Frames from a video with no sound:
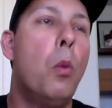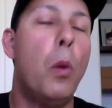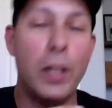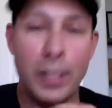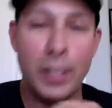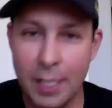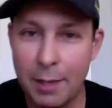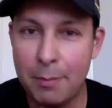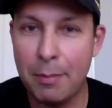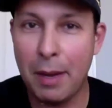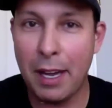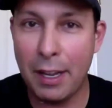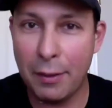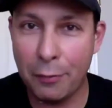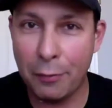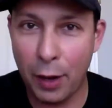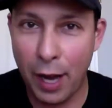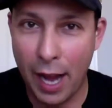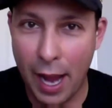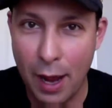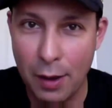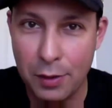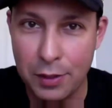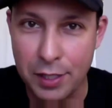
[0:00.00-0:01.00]
What's it mean
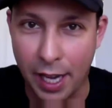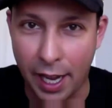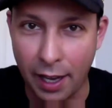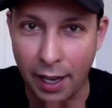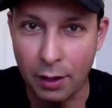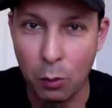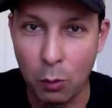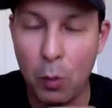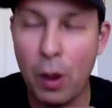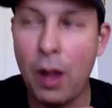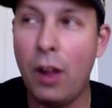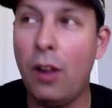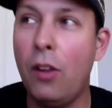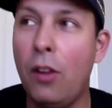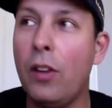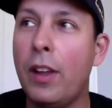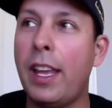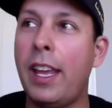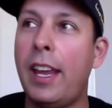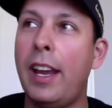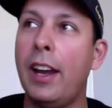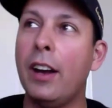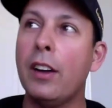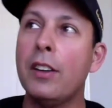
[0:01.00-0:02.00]
for housing? Well,
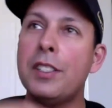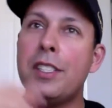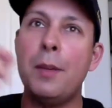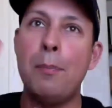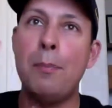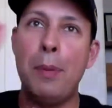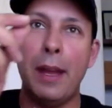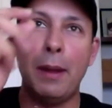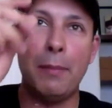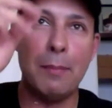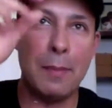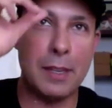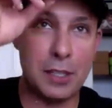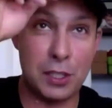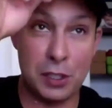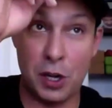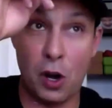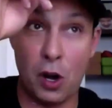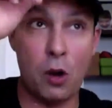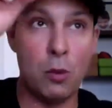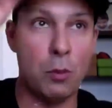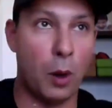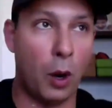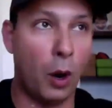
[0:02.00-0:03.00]
here's the big
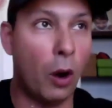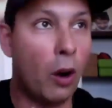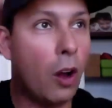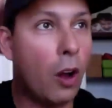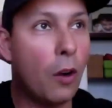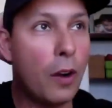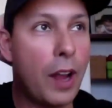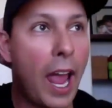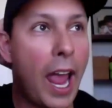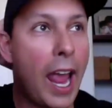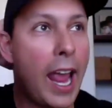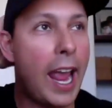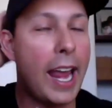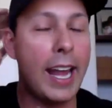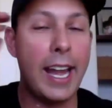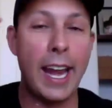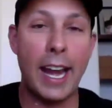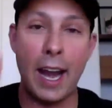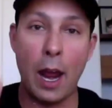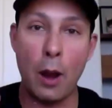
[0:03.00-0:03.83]
misnomer. okay?